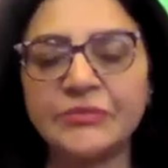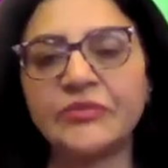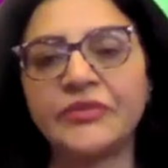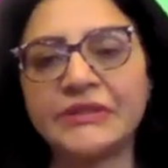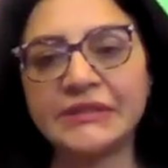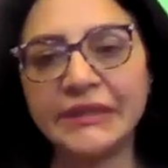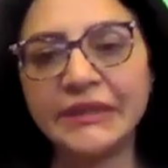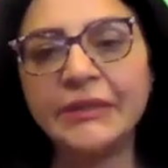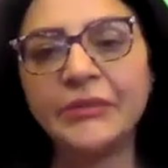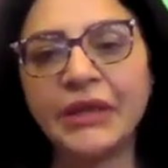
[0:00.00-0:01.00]
Professor
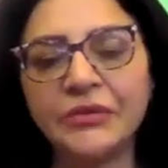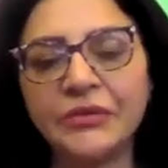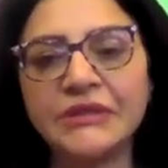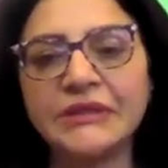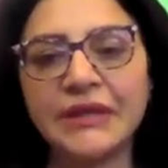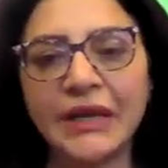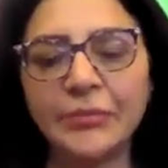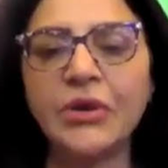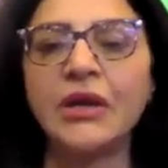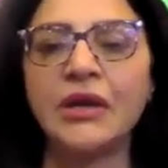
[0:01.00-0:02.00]
Salim, can you describe
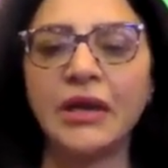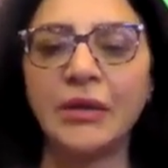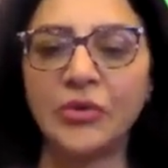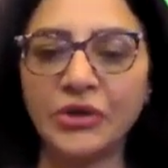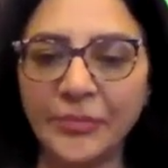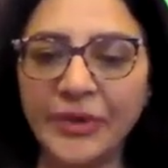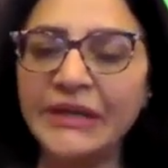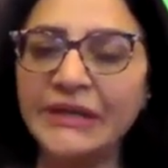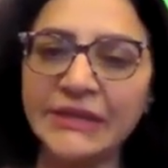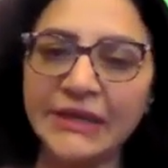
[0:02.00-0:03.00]
about
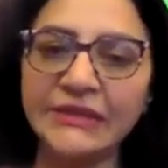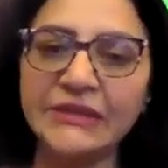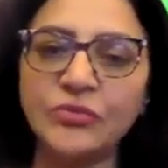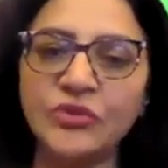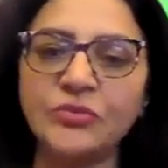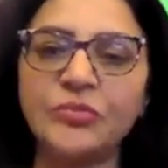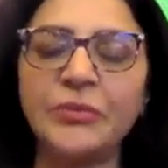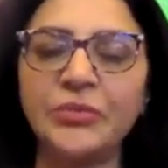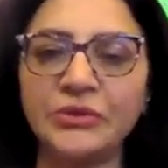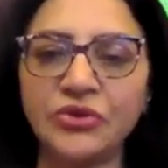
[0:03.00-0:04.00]
appendicitis, which
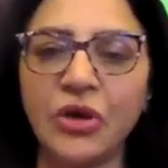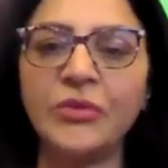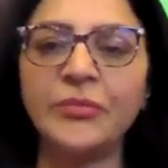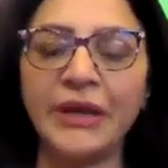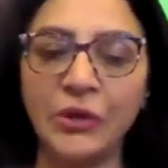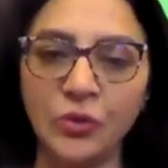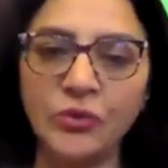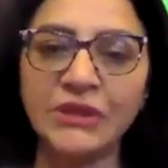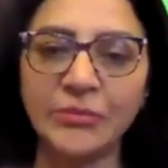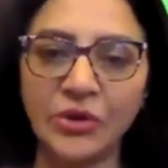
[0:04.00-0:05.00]
common man
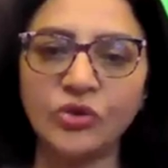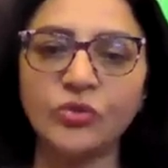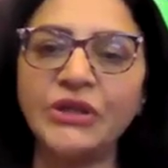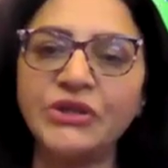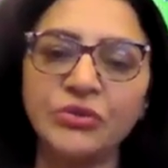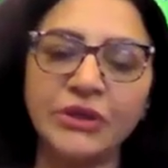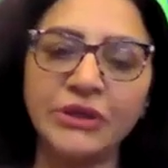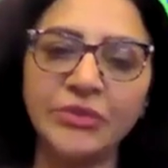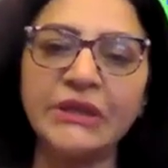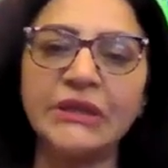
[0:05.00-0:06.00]
knows about? When should
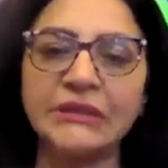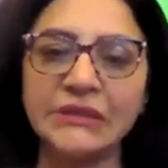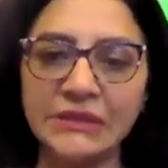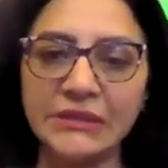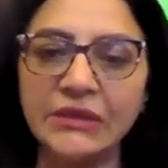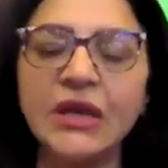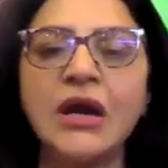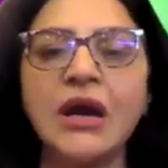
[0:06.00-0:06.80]
it be a concern?